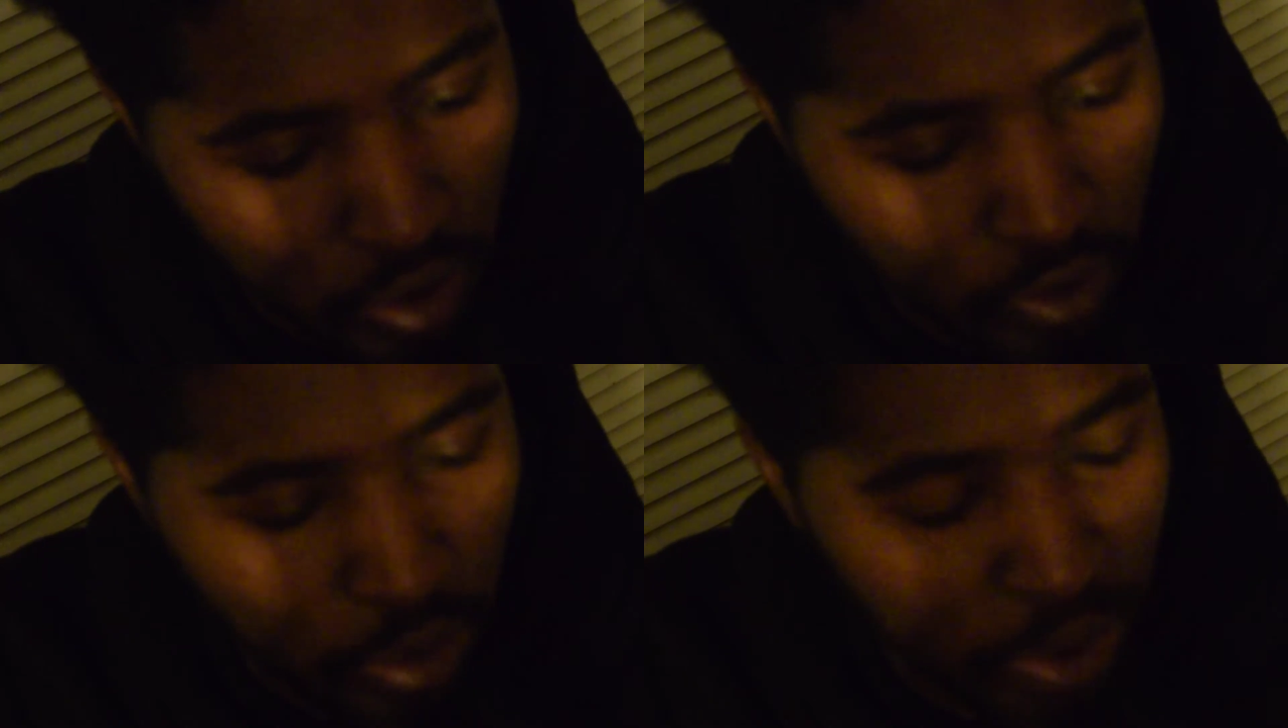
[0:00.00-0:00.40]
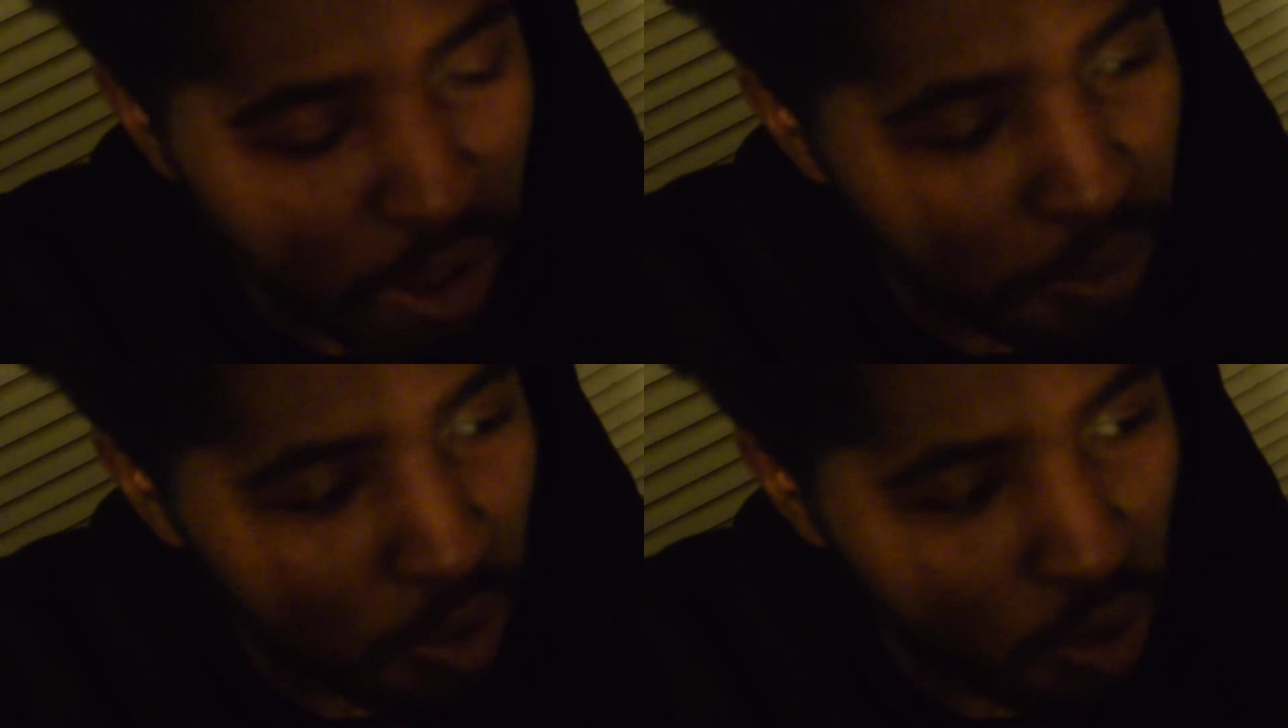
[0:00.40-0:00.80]
For
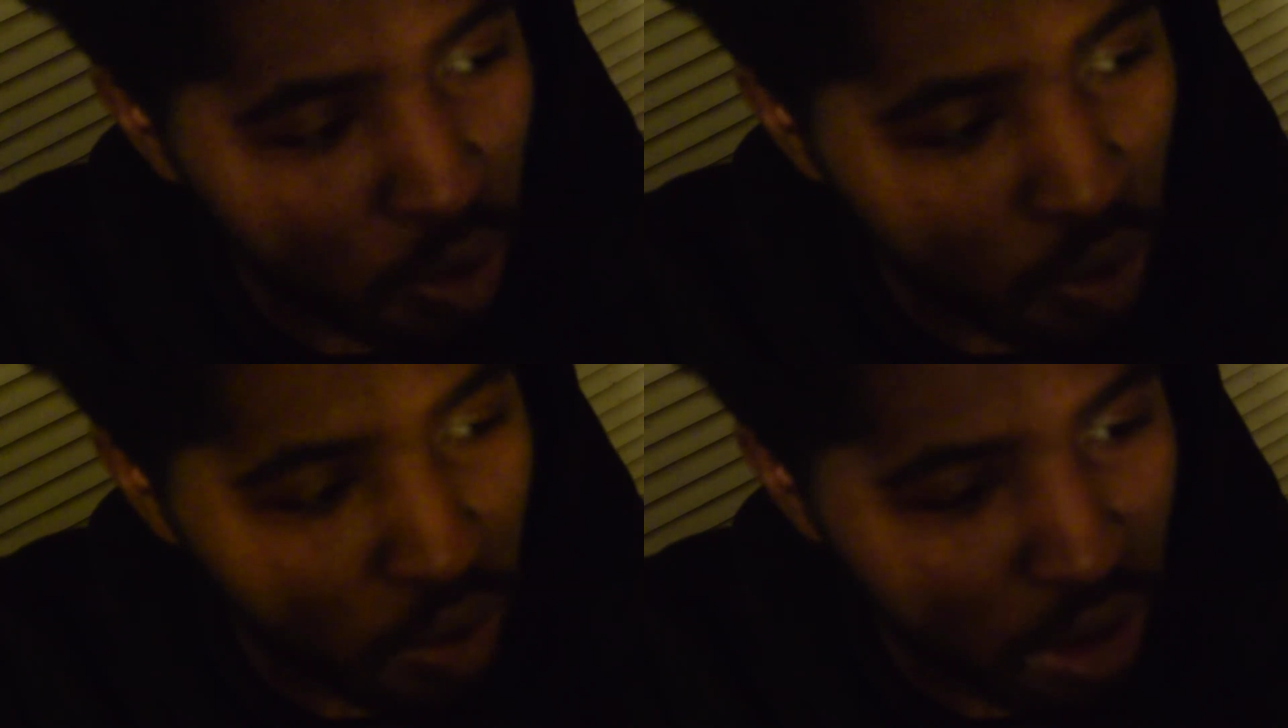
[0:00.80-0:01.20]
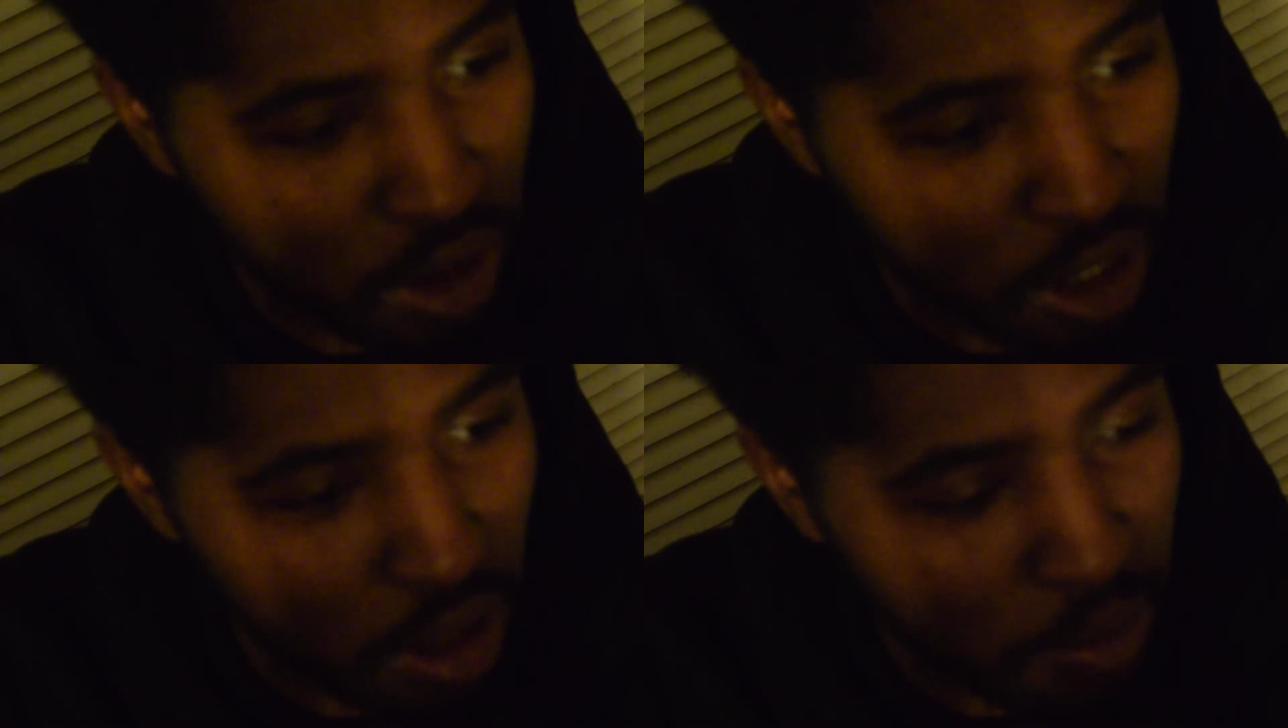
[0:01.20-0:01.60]
people who is
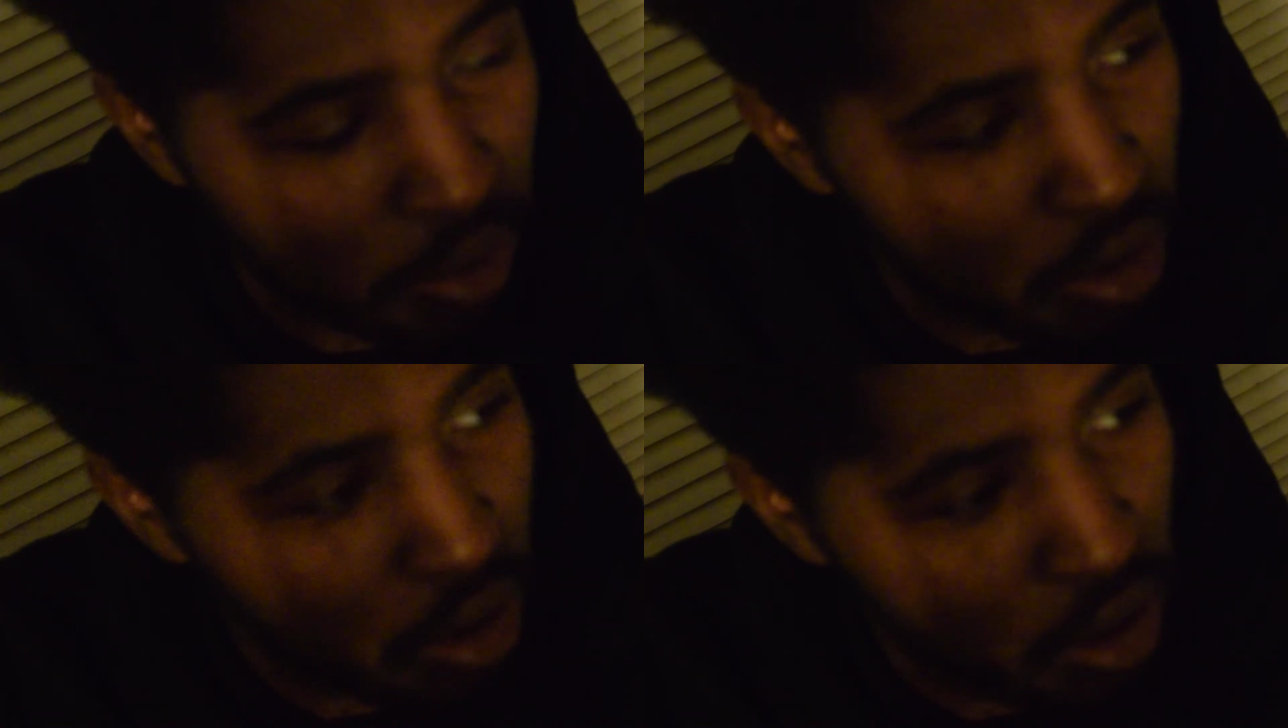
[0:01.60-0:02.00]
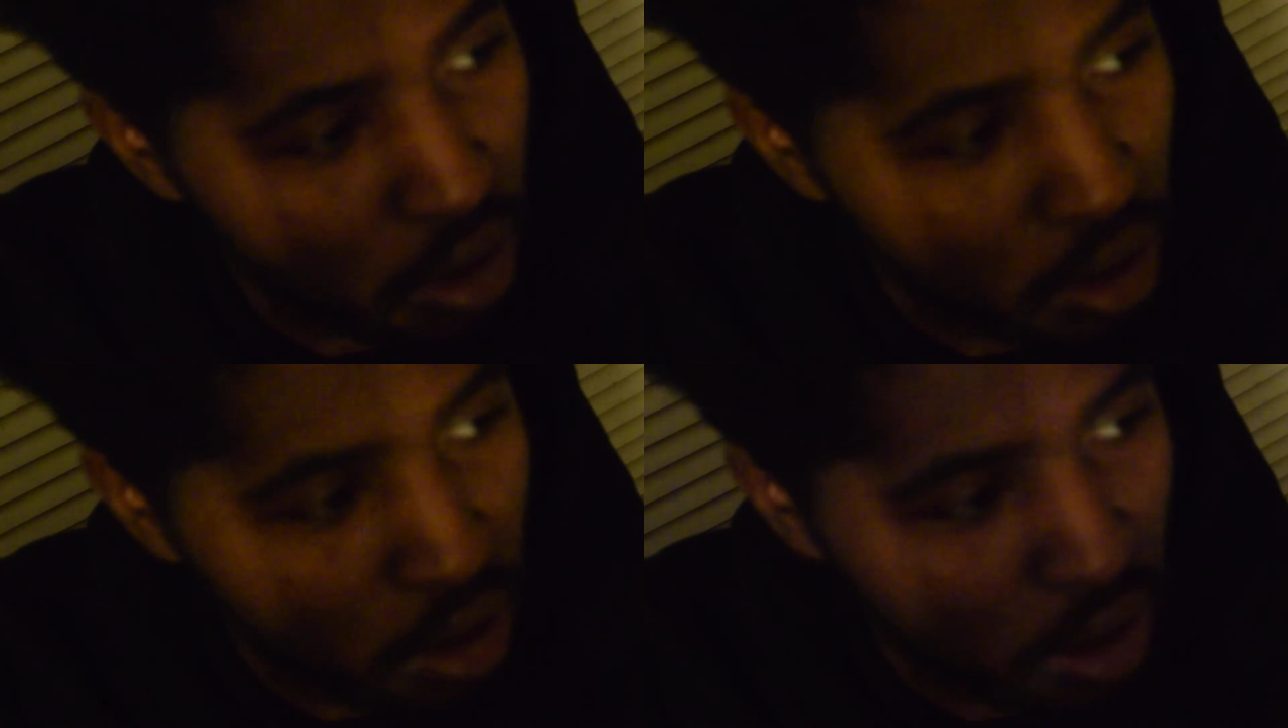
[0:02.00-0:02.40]
hip,
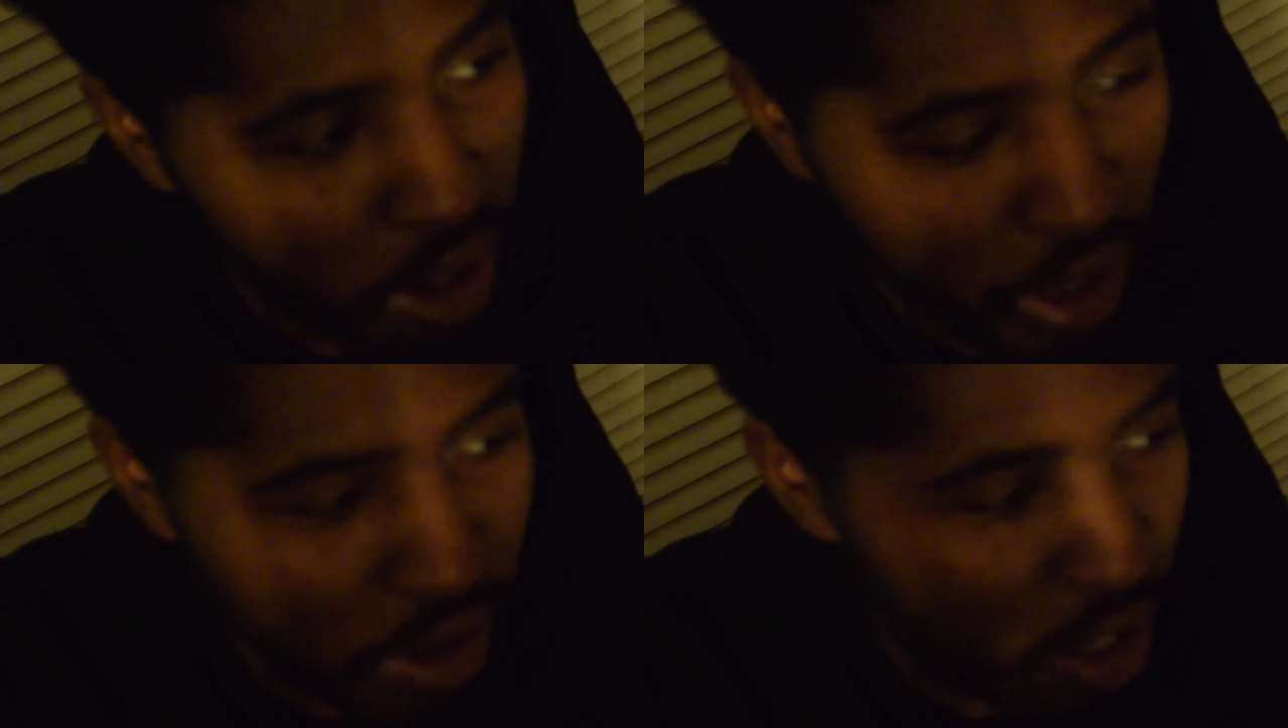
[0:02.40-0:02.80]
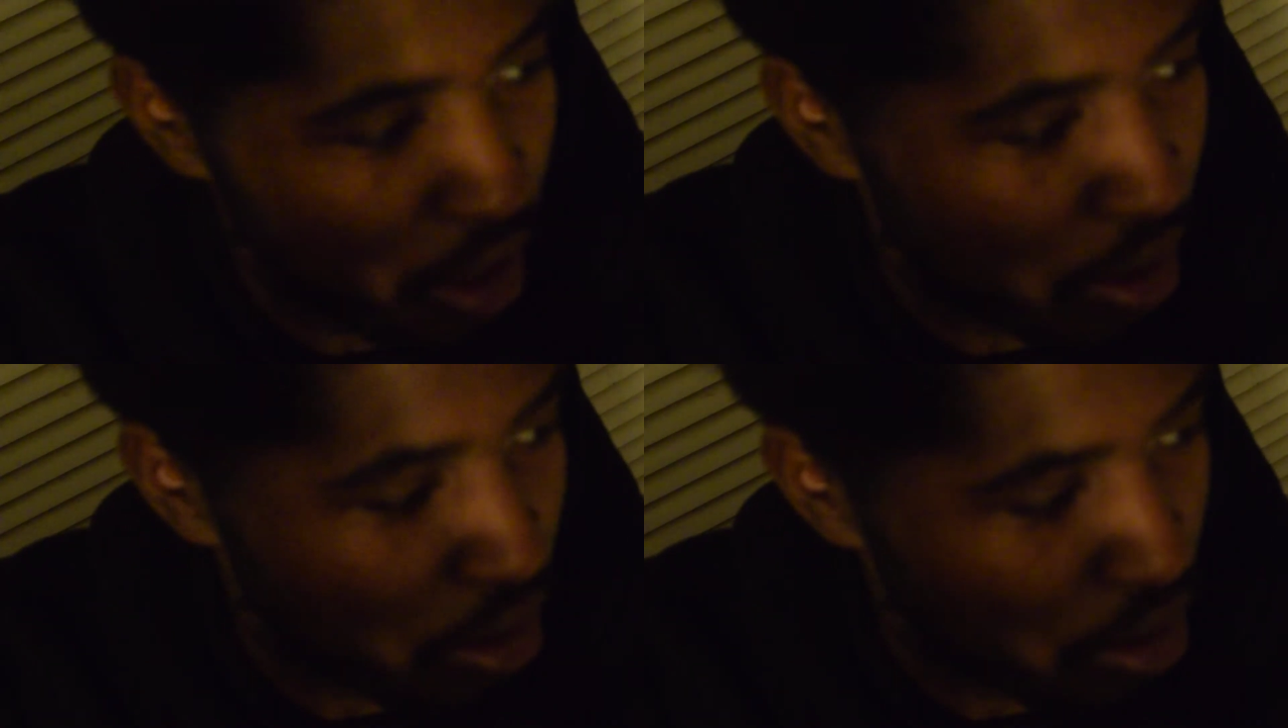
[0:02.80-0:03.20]
not
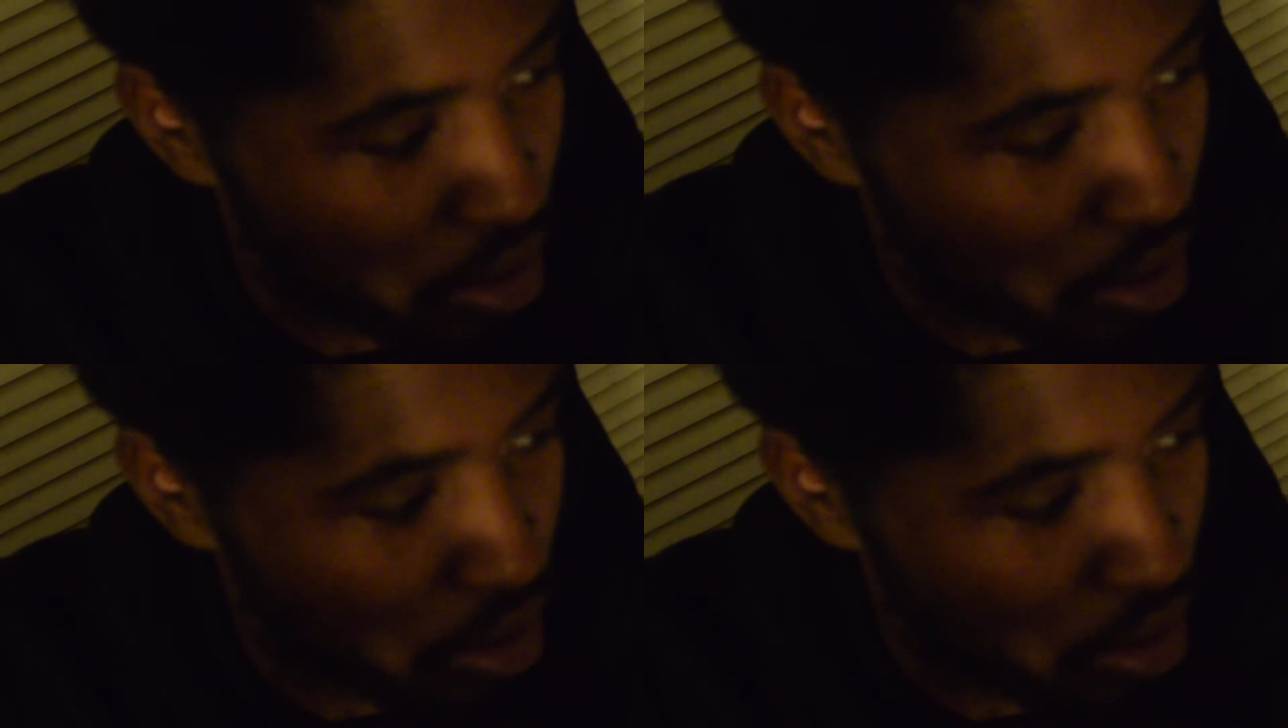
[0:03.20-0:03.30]
that, you